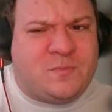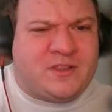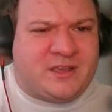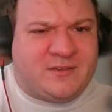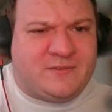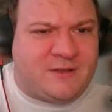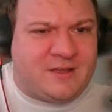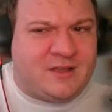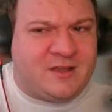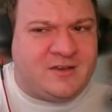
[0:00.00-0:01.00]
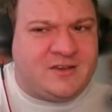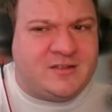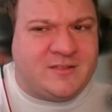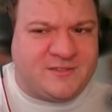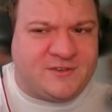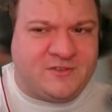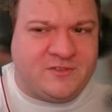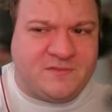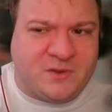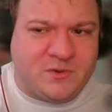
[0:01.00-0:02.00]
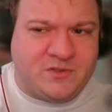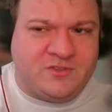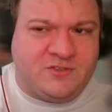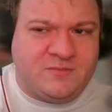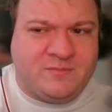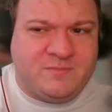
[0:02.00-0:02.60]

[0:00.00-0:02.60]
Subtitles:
believe, dear listeners and viewers?